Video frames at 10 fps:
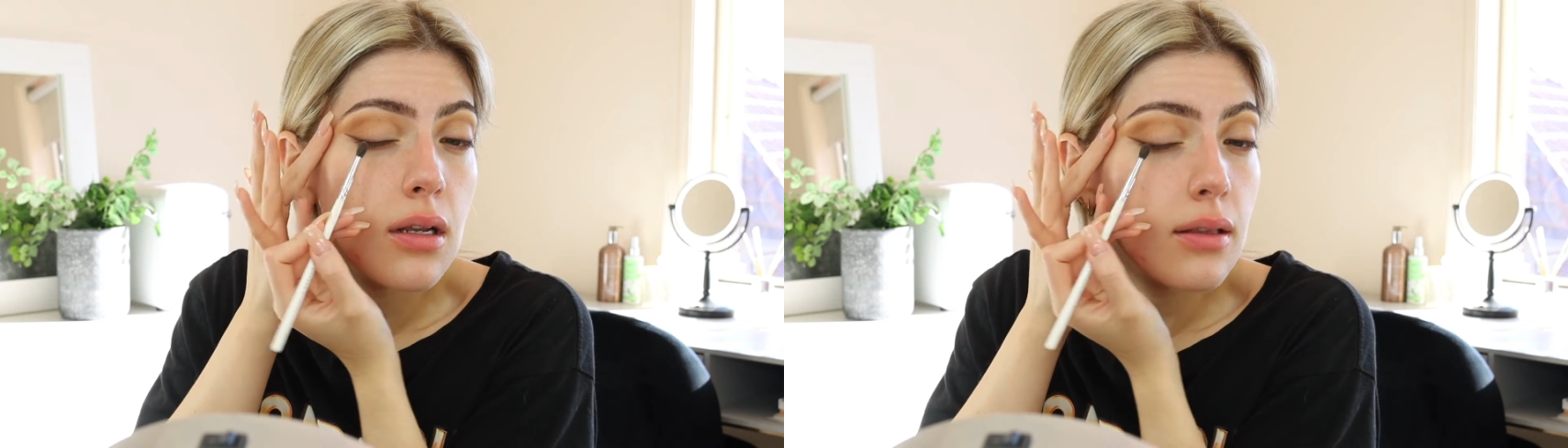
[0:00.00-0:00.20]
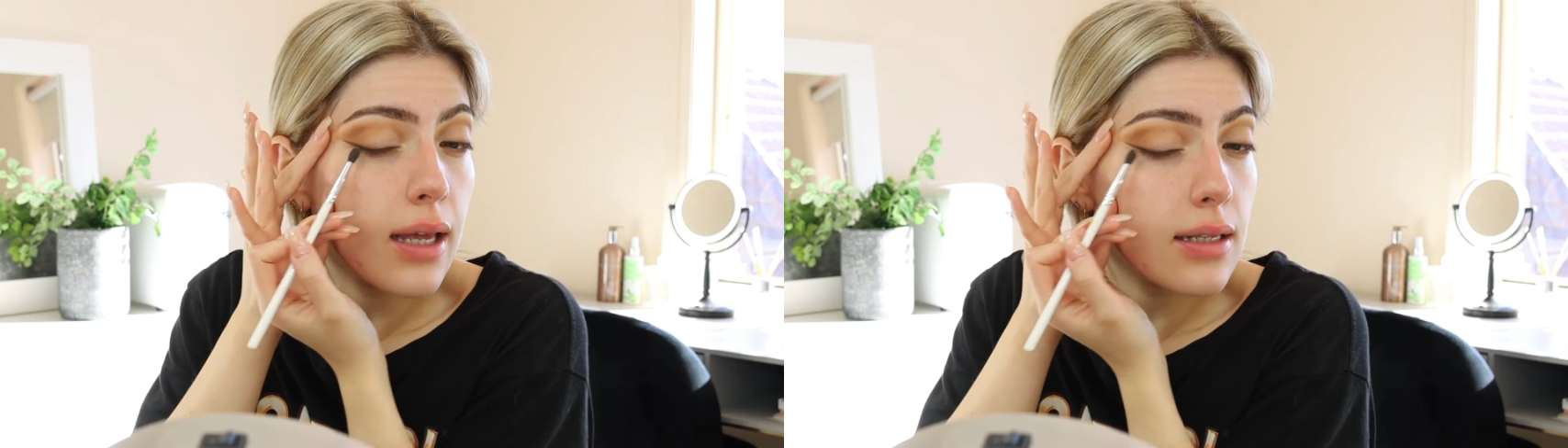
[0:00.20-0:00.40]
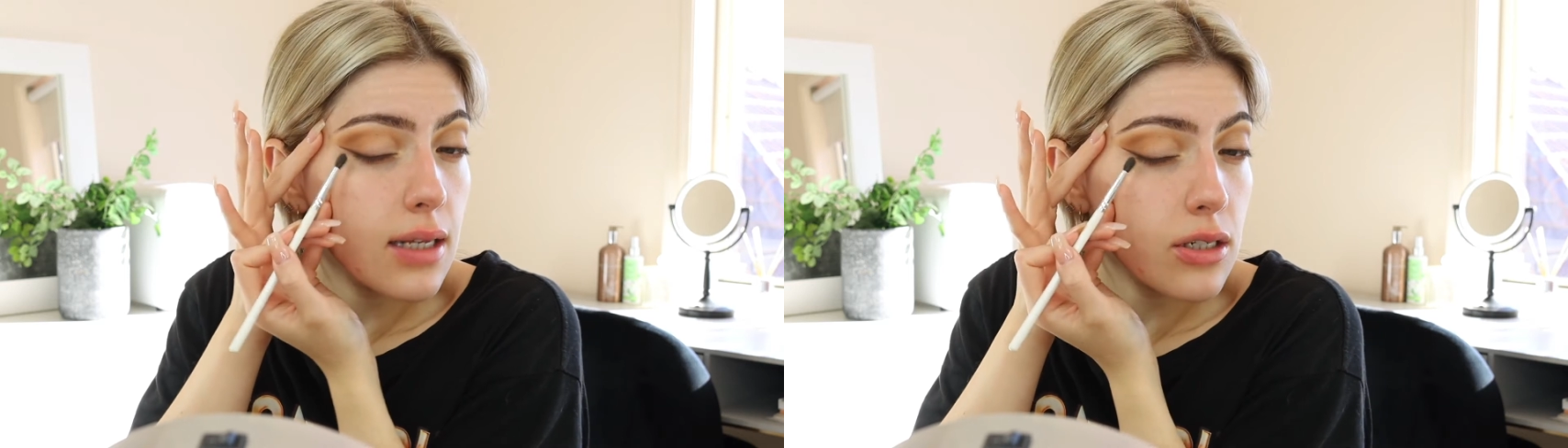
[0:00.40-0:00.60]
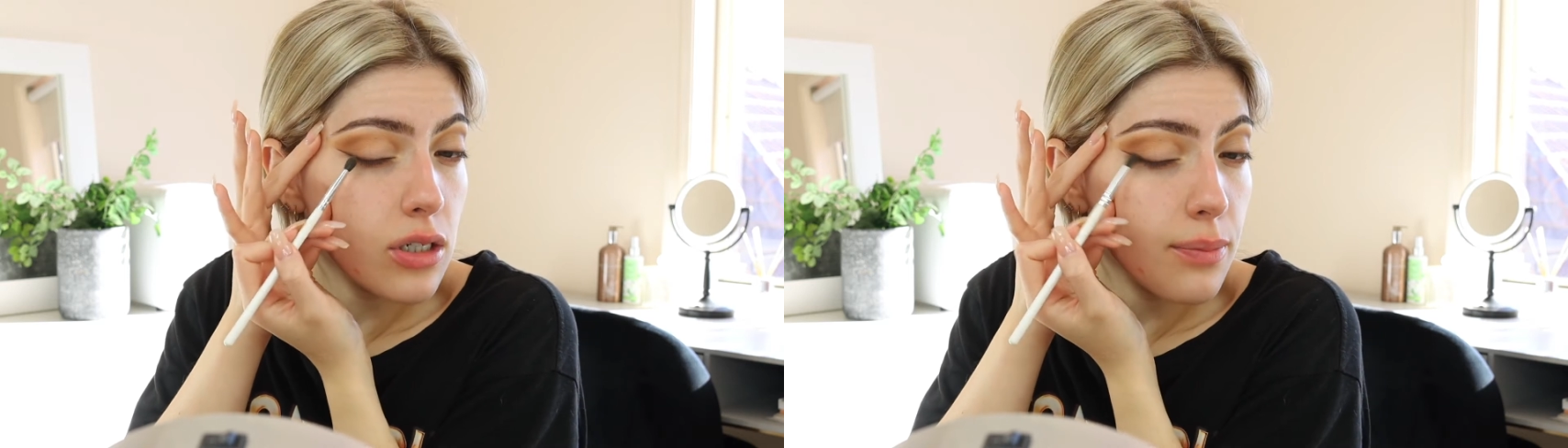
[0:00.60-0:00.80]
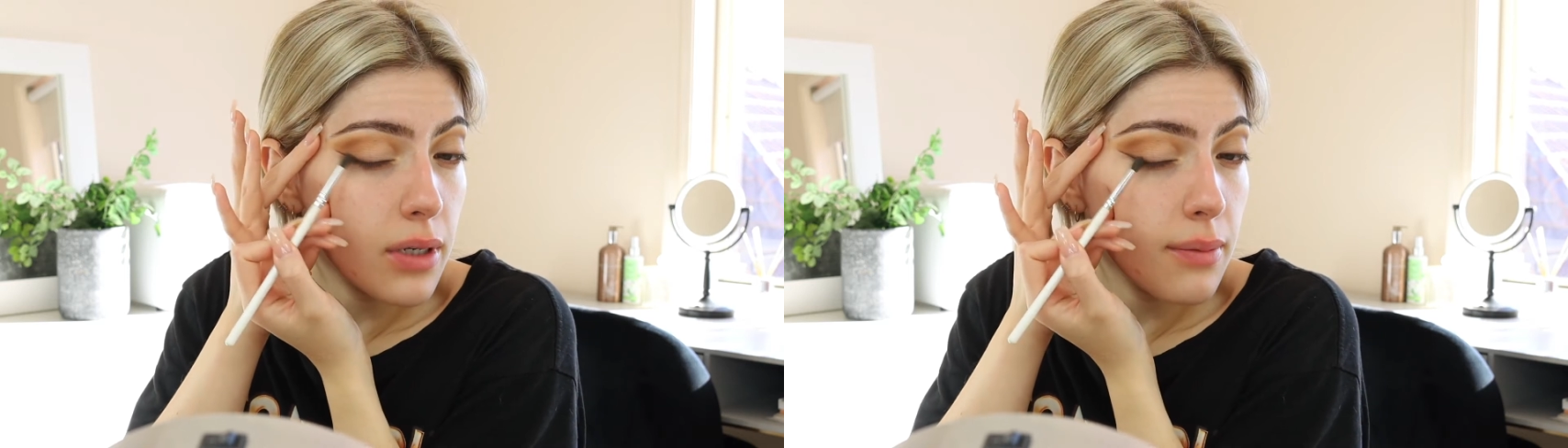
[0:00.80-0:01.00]
That's actually
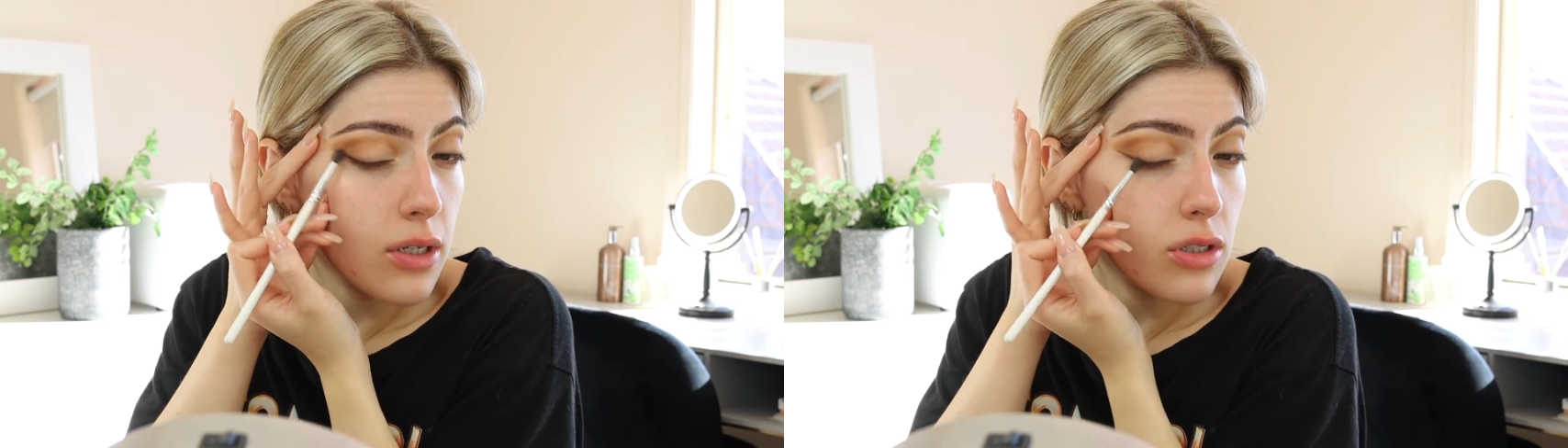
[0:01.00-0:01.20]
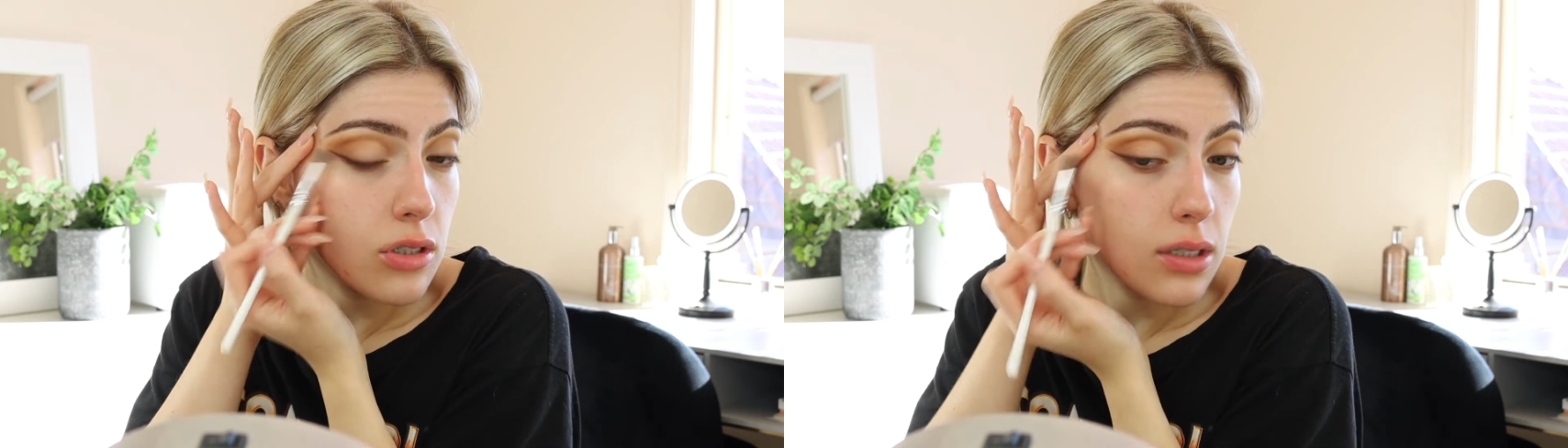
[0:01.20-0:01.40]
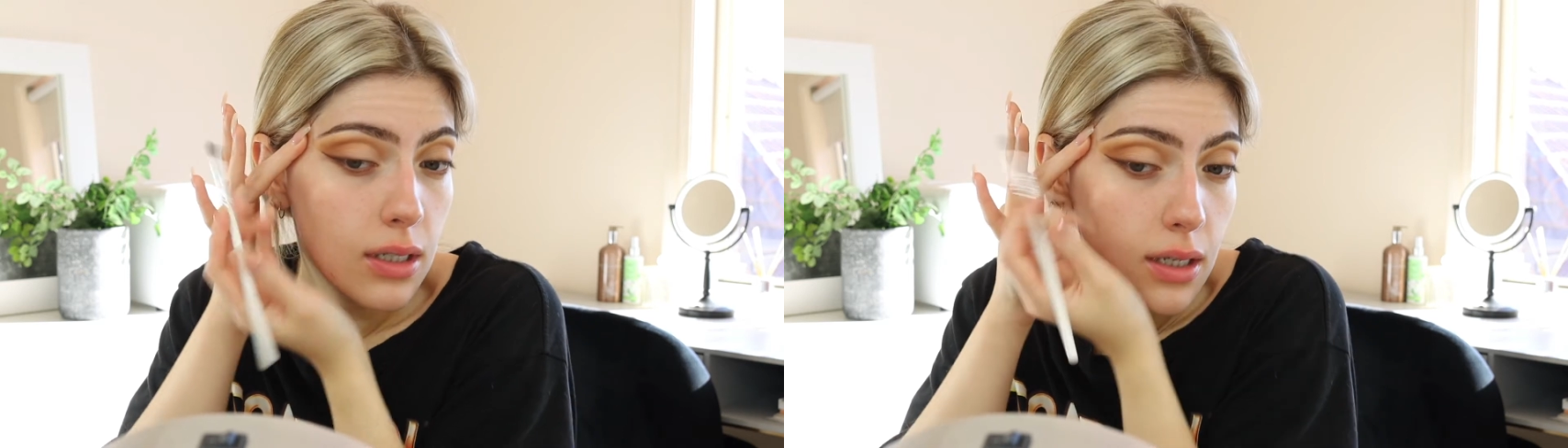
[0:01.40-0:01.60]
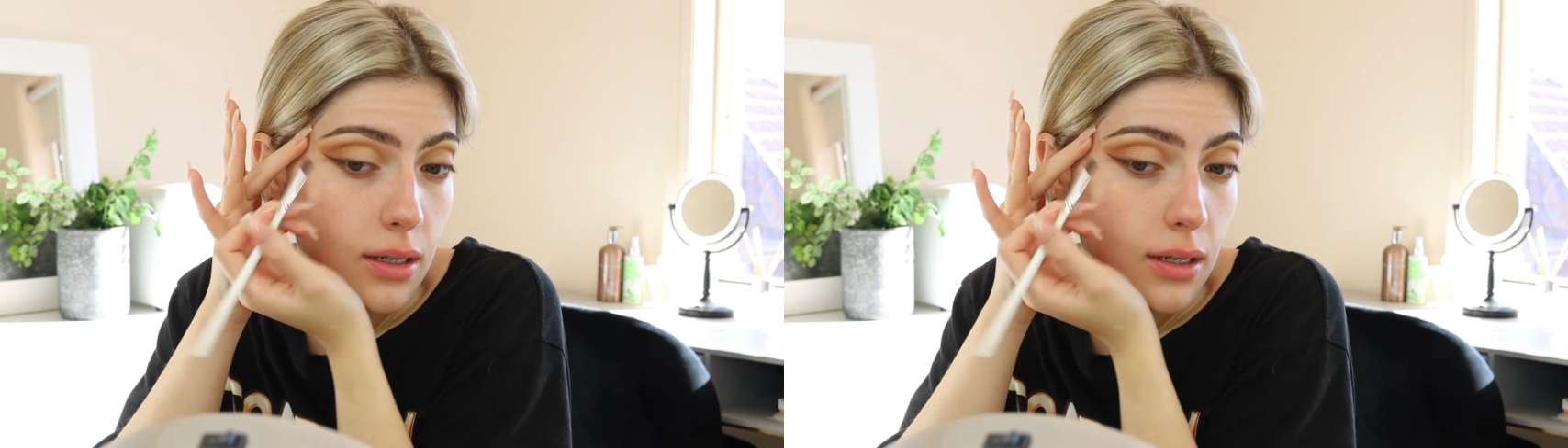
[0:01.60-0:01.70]
pretty much it.